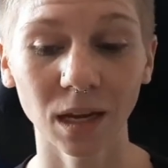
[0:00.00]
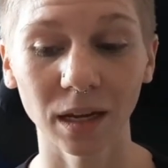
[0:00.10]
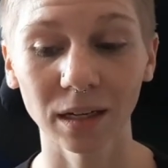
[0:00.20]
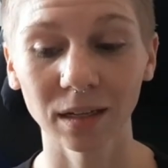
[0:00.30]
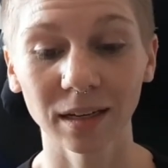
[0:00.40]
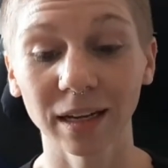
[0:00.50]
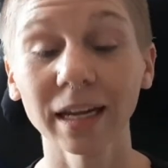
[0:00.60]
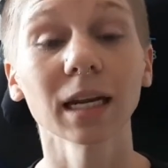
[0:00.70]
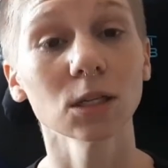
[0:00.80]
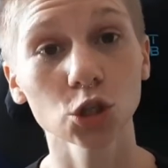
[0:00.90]
it
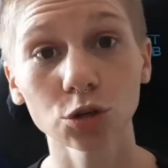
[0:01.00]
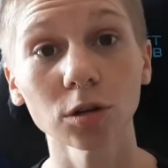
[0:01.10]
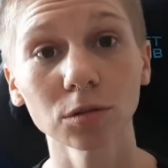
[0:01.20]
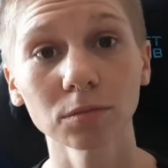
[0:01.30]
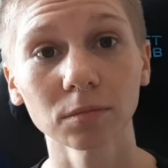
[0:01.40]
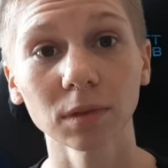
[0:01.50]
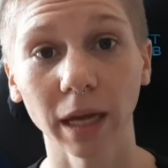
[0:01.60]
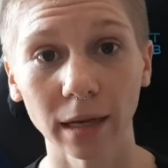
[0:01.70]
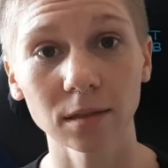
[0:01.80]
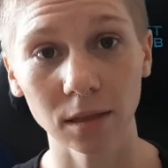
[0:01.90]
is true.
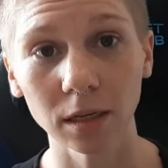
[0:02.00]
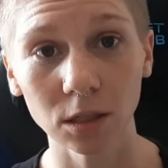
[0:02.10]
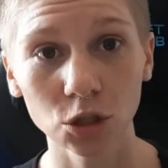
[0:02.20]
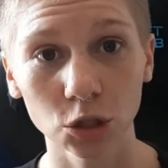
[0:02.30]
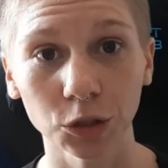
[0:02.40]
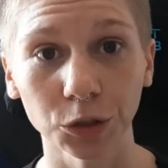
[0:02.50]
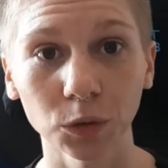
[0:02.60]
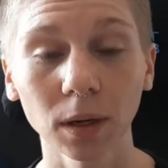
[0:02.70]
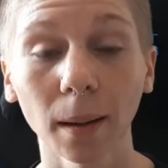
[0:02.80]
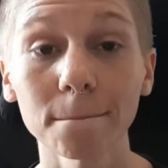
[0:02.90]
Yes, it is
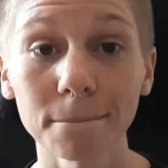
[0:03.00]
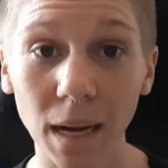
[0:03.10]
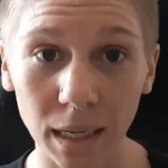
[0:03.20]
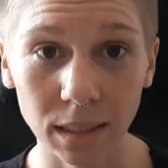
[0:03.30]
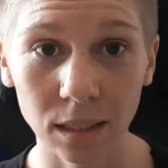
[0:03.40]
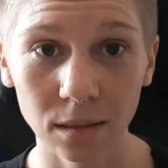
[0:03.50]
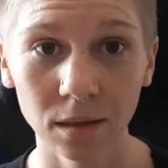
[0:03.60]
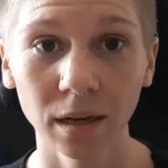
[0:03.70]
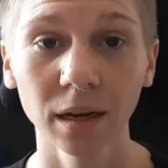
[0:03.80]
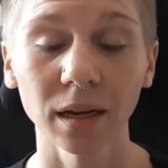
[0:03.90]
true, but
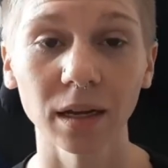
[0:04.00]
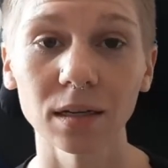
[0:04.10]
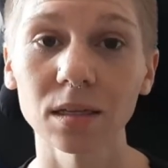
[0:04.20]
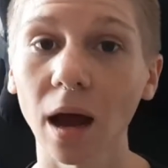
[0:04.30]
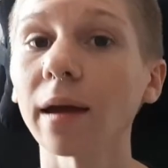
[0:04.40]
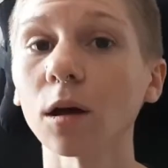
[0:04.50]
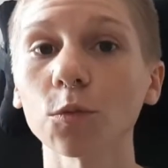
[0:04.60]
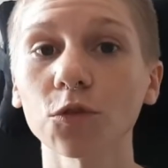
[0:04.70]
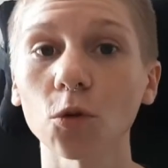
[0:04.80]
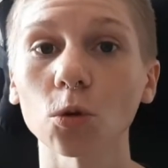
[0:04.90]
it is not
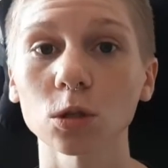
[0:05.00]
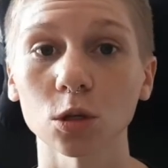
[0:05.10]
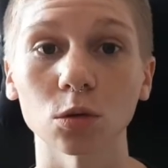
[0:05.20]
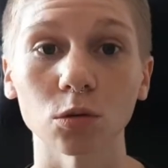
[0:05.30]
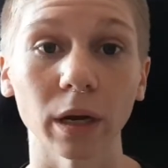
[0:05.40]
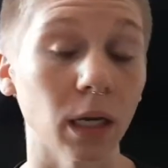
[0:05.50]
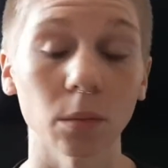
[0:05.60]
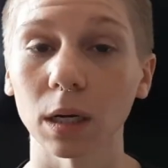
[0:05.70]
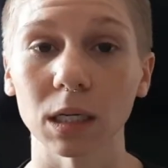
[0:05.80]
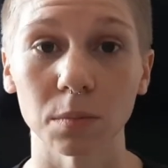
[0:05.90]
helpful to
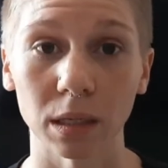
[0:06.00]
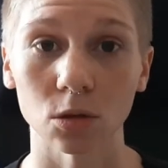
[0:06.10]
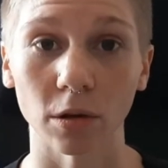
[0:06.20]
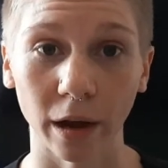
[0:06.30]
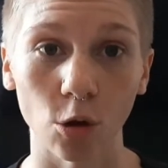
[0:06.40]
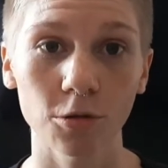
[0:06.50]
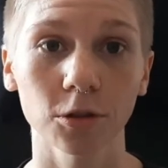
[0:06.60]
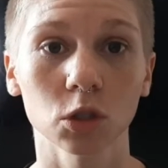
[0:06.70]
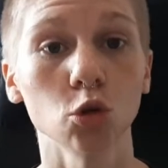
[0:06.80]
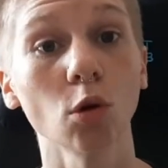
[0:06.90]
anybody's mental
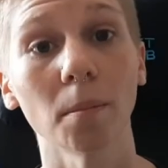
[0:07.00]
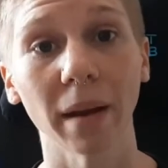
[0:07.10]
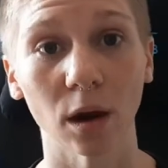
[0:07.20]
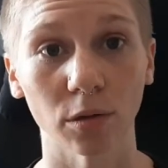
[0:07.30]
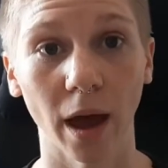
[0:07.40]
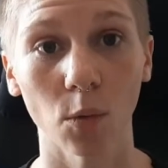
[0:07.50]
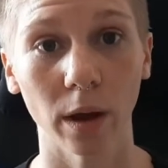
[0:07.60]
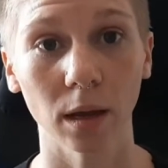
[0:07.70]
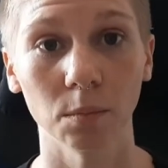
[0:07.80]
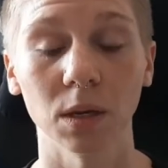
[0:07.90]
health to compare that
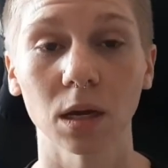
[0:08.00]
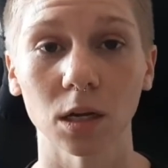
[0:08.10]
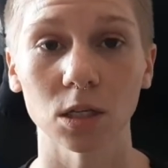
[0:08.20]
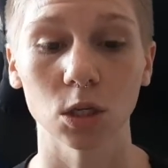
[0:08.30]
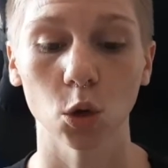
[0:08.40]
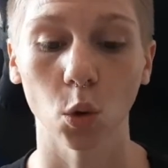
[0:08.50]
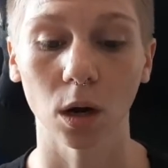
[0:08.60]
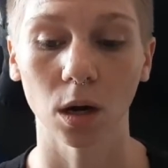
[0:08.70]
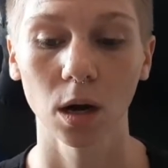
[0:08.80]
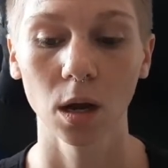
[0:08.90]
way, because they are